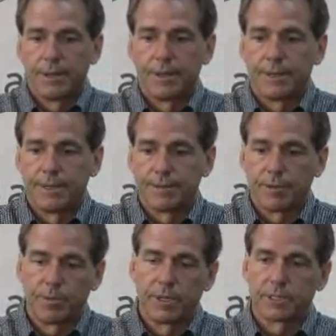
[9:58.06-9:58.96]
If
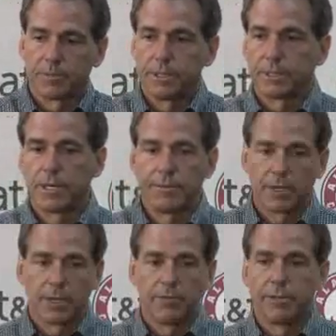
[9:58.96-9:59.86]
you play split safety
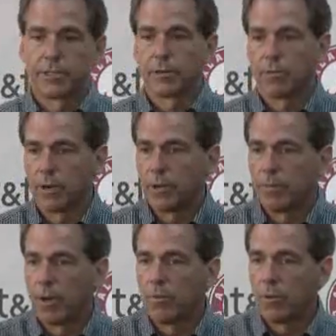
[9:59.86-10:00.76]
coverage, you're going to run the
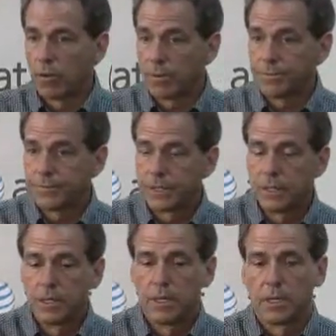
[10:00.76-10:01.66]
ball more.
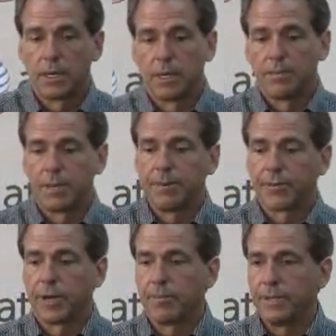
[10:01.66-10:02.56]
Maybe
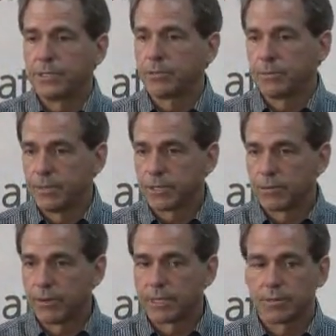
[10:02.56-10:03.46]
try to beat you with
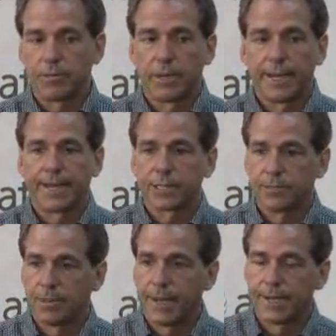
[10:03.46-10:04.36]
misdirection, play
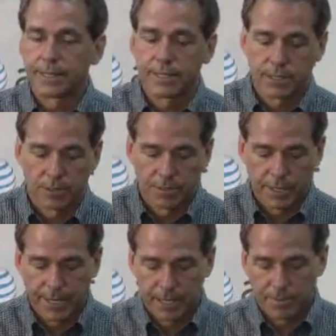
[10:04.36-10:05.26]
action pass, get
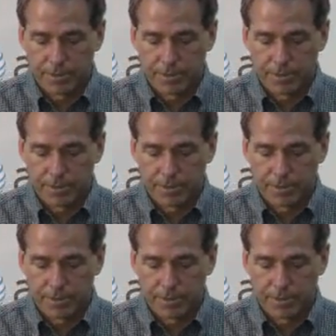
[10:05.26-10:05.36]
somebody out of